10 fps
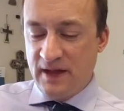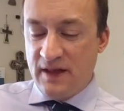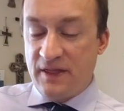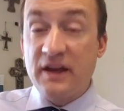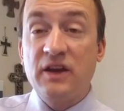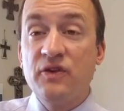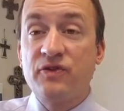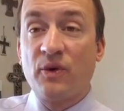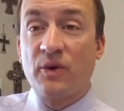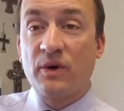Thank you
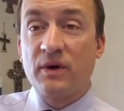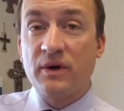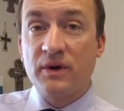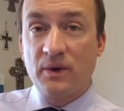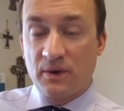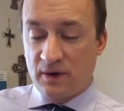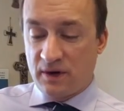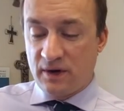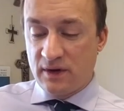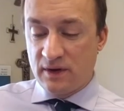for
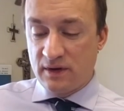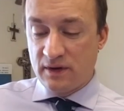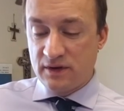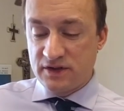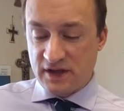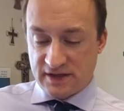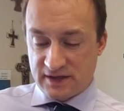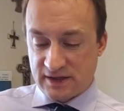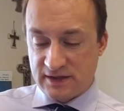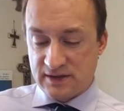your
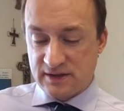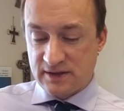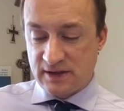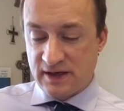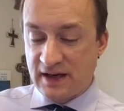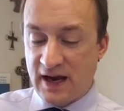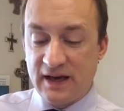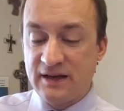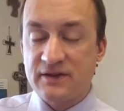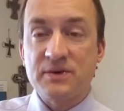justice and
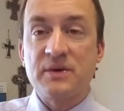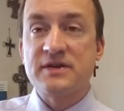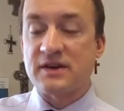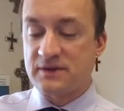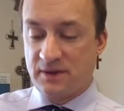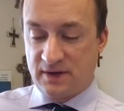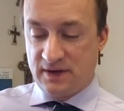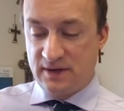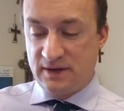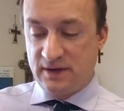kindness towards us, Lord,
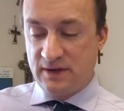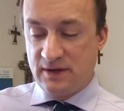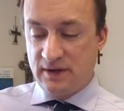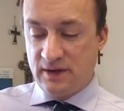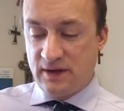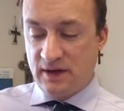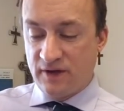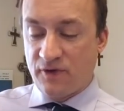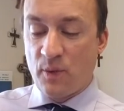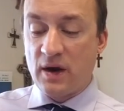
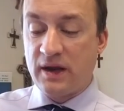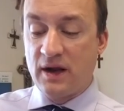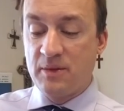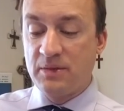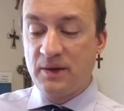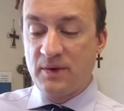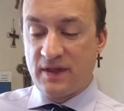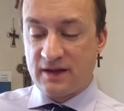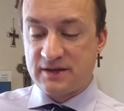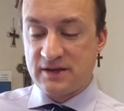and for walking humbly with
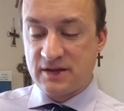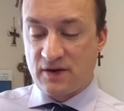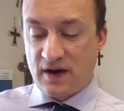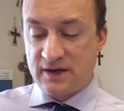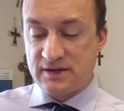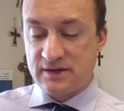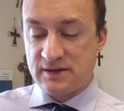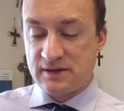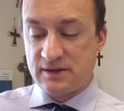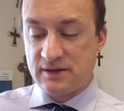us in Christ.
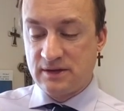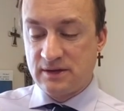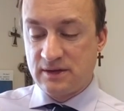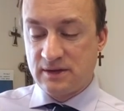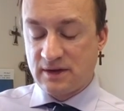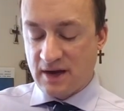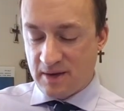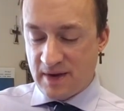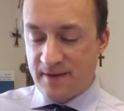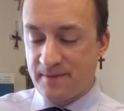
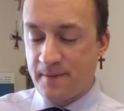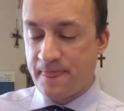Amen.